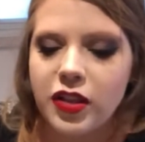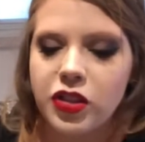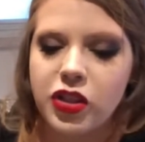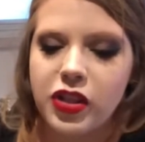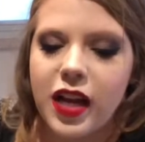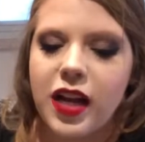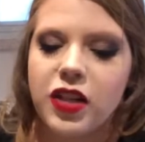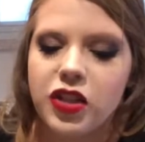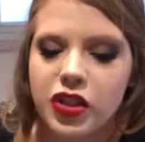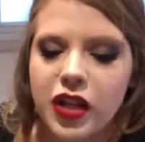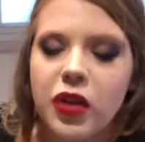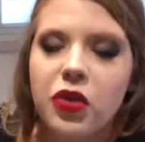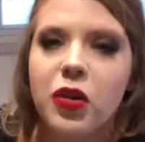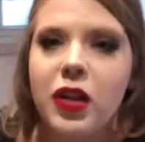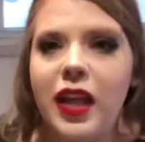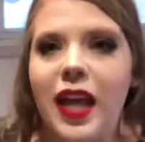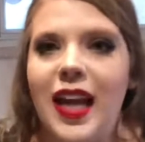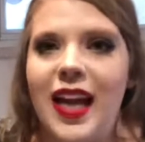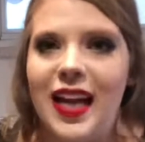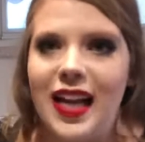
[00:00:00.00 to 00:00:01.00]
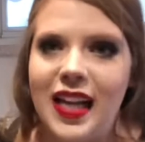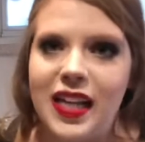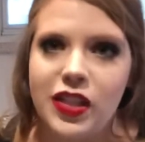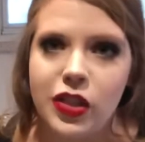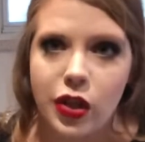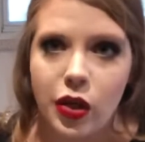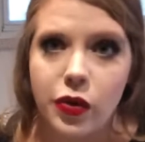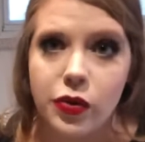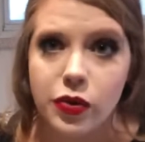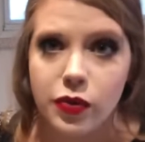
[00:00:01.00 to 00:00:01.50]
generally like an
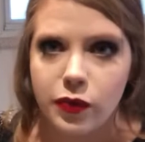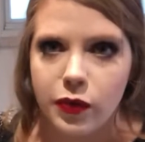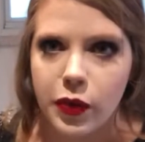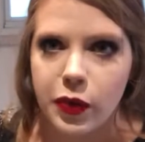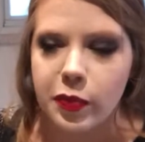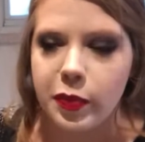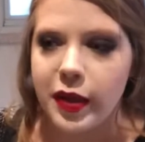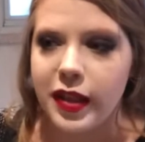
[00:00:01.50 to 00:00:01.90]
East Coast food,